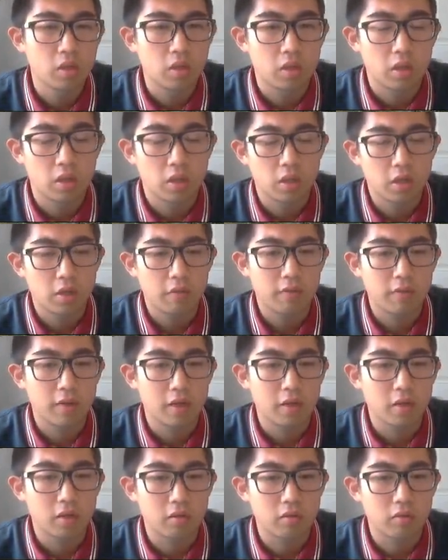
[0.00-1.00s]
I love
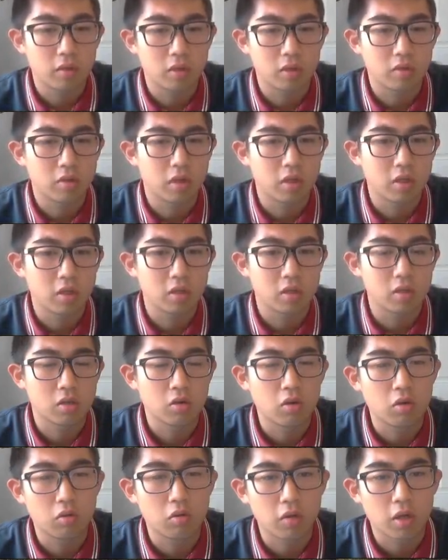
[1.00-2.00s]
that when you can just go
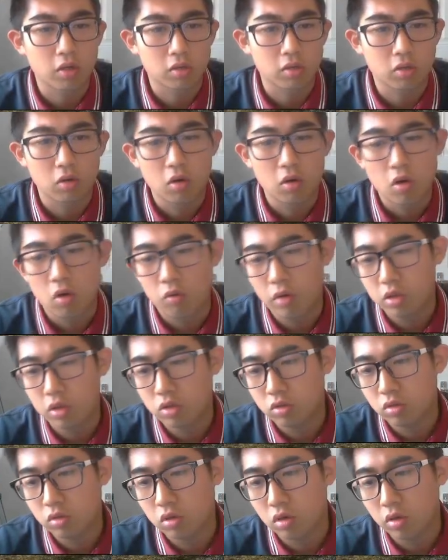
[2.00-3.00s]
hold down. So where do
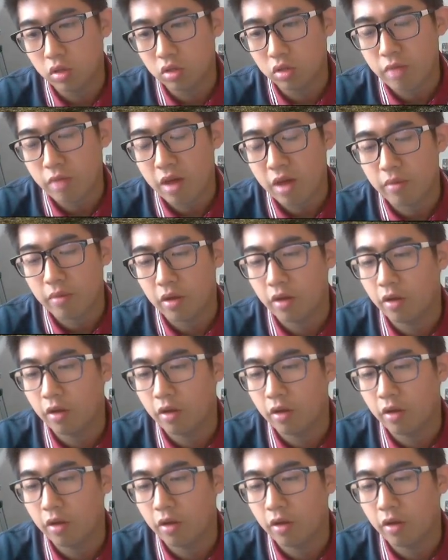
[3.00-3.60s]
you go on this map?